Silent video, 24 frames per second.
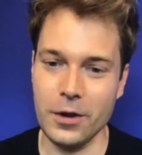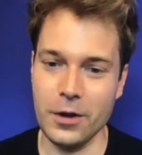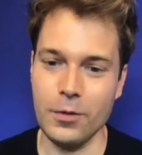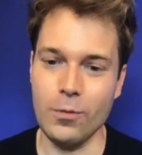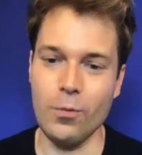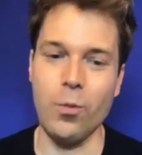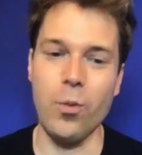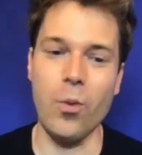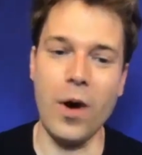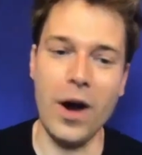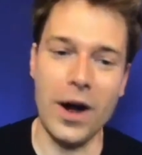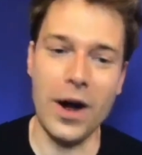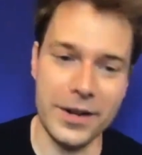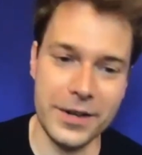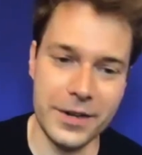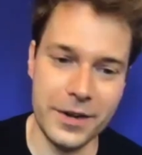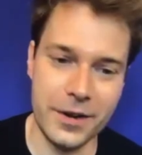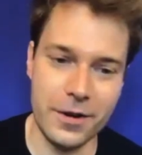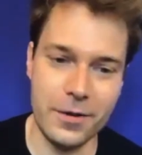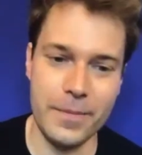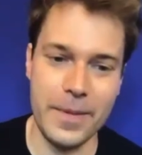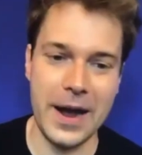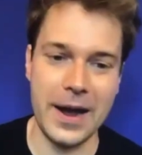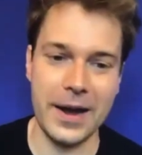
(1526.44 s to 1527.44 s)
want to
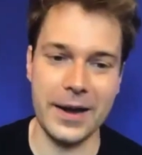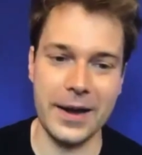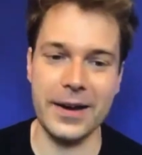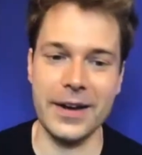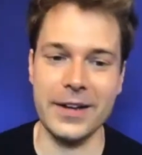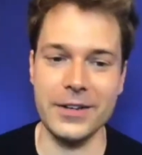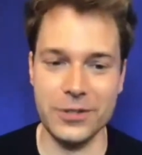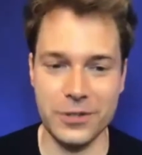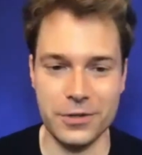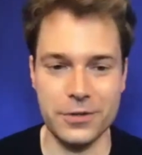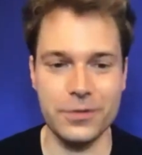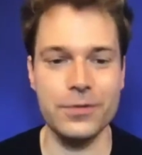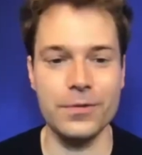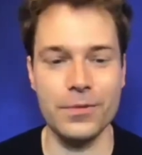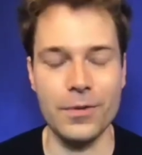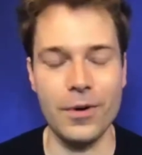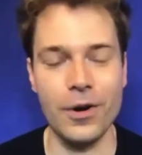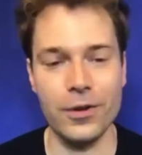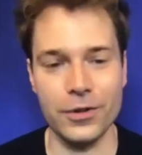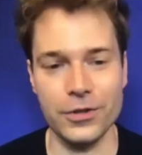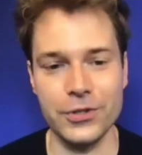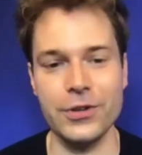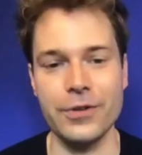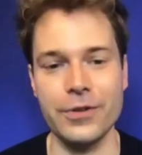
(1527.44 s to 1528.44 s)
go back, I do
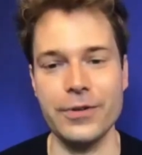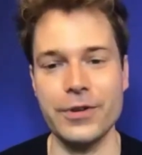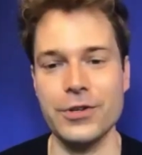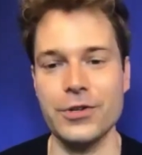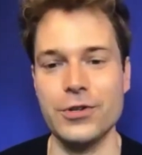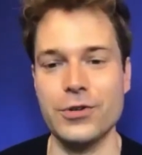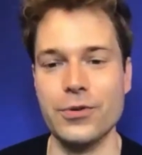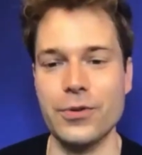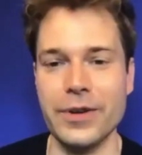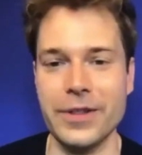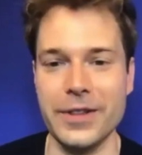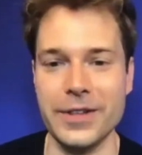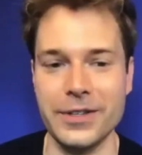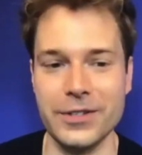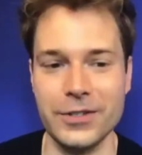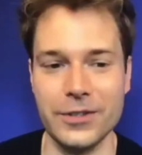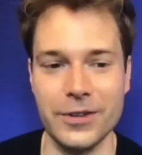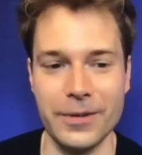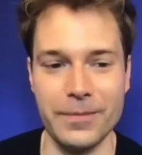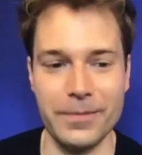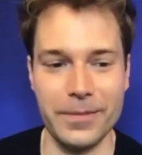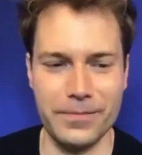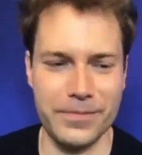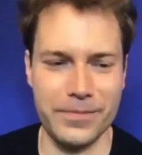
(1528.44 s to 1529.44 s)
also enjoy this. So
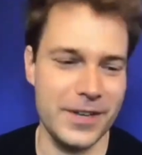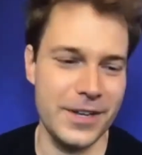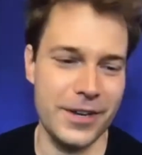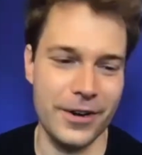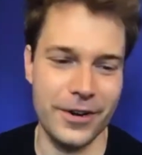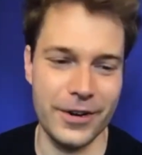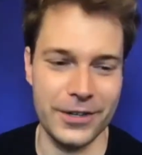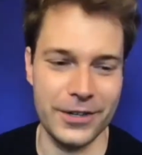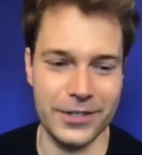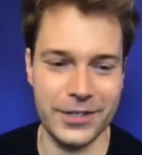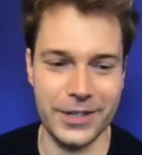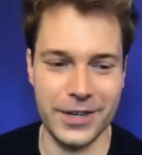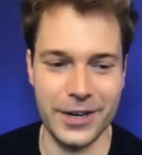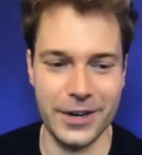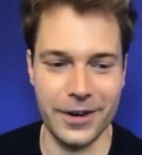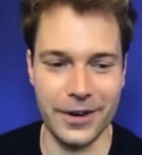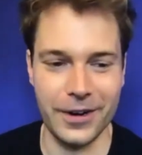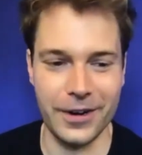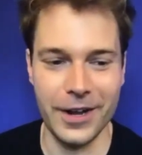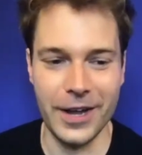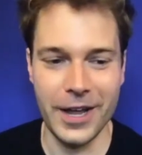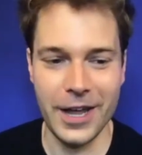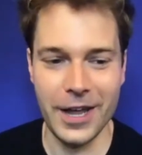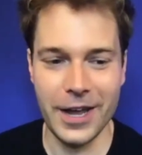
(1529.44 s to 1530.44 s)
I'd be curious to
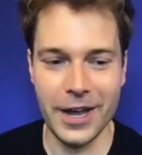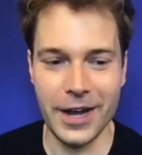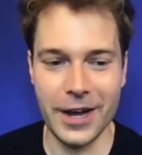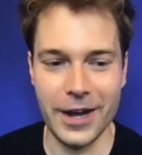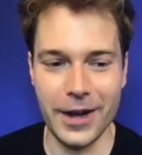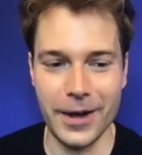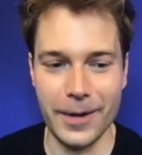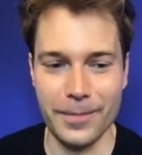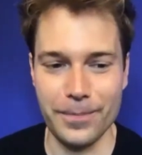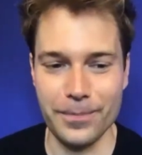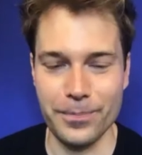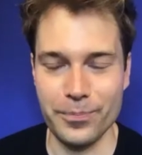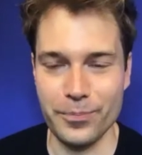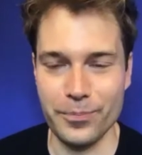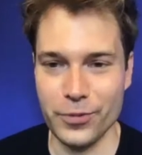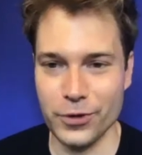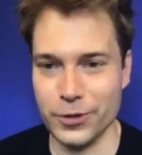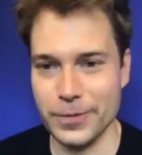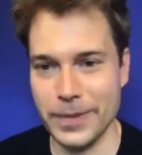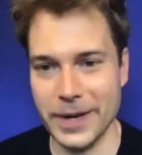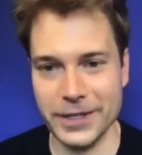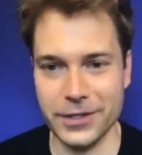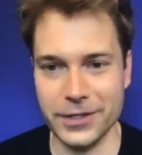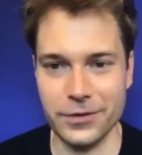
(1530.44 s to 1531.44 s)
hear um,
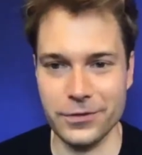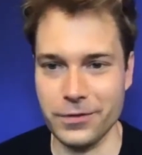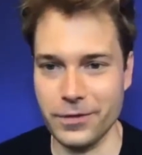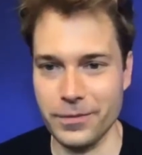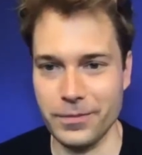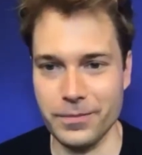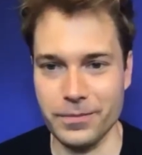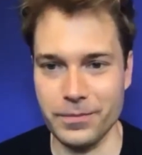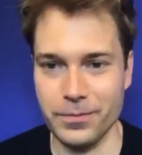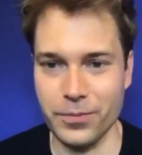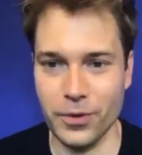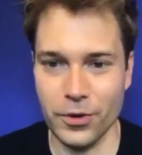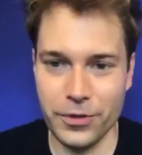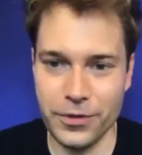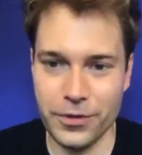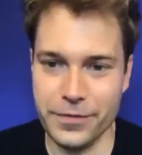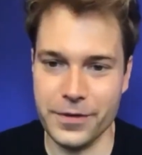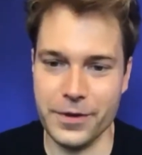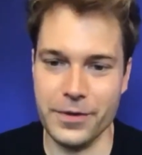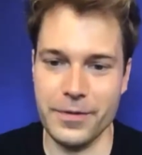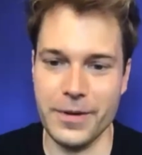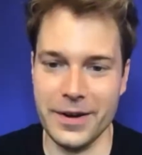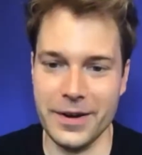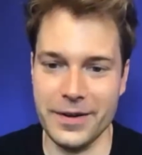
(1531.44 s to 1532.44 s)
perspectives from both of
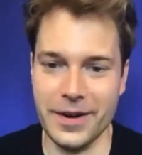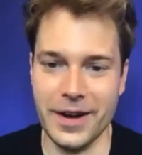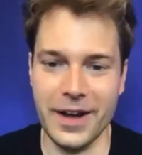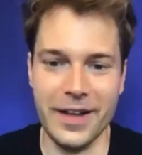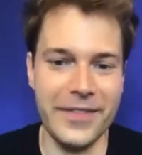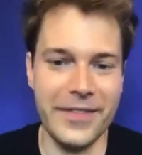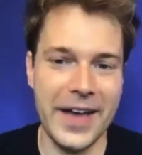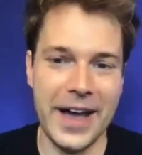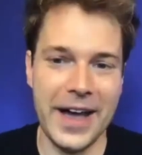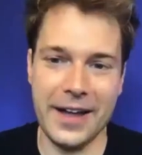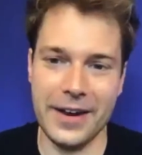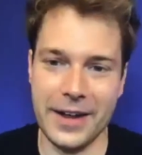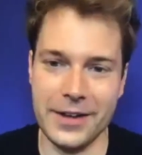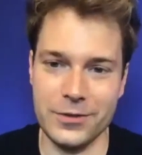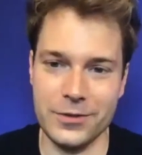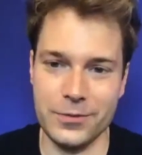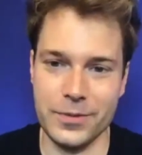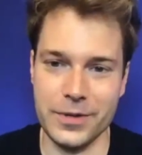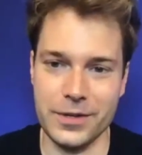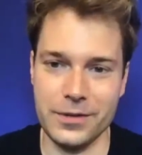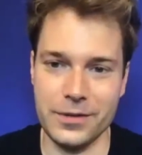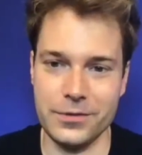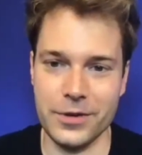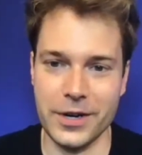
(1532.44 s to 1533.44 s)
you on on that as
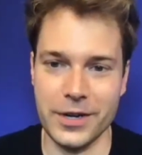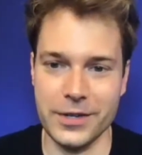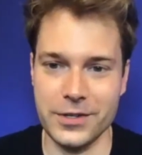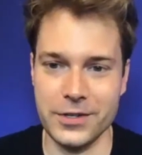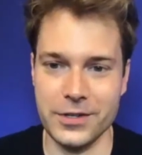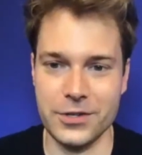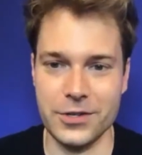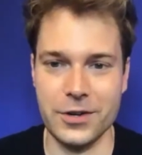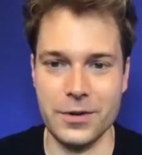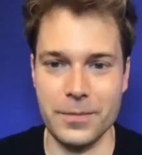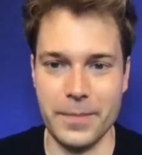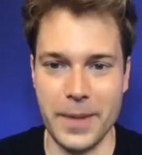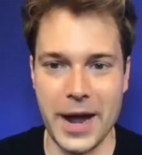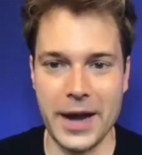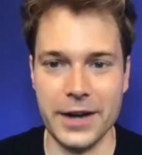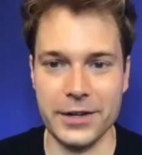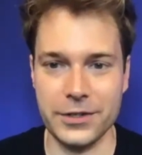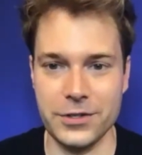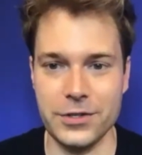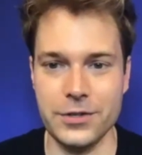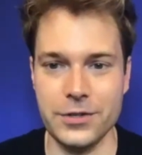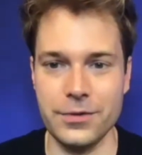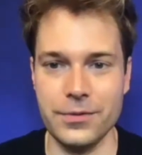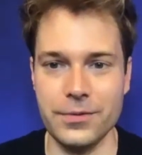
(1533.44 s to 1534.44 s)
we transition back
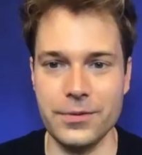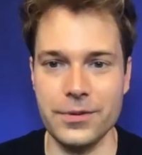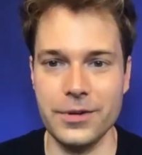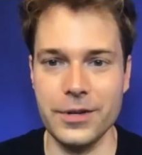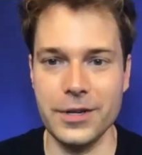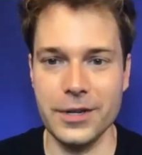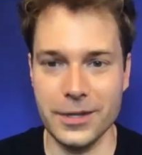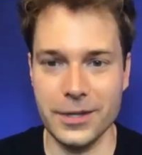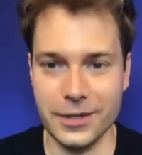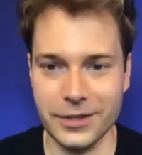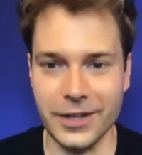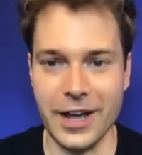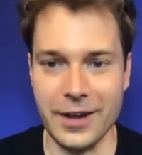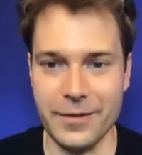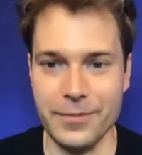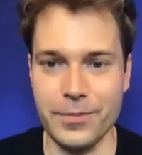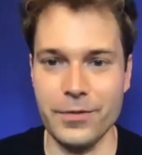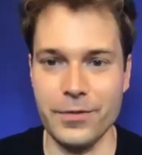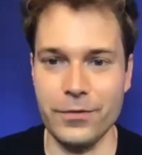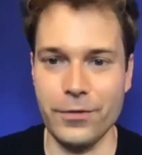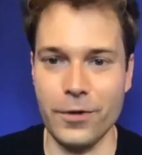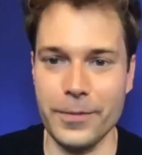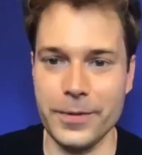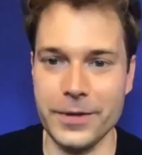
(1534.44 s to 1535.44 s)
to live
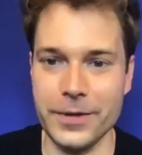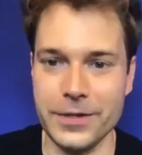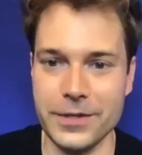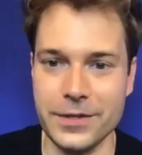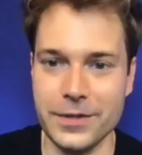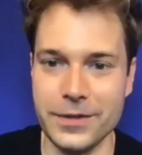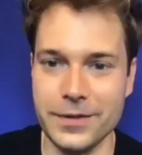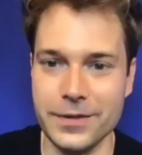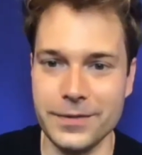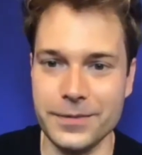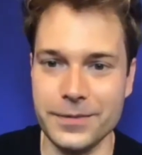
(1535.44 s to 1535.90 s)
performance.